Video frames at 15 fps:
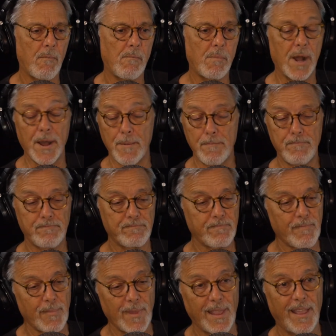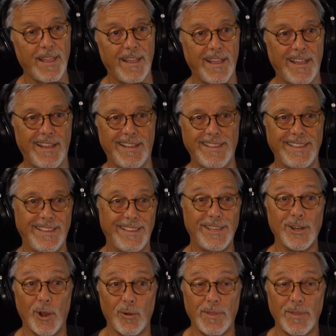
But, you know,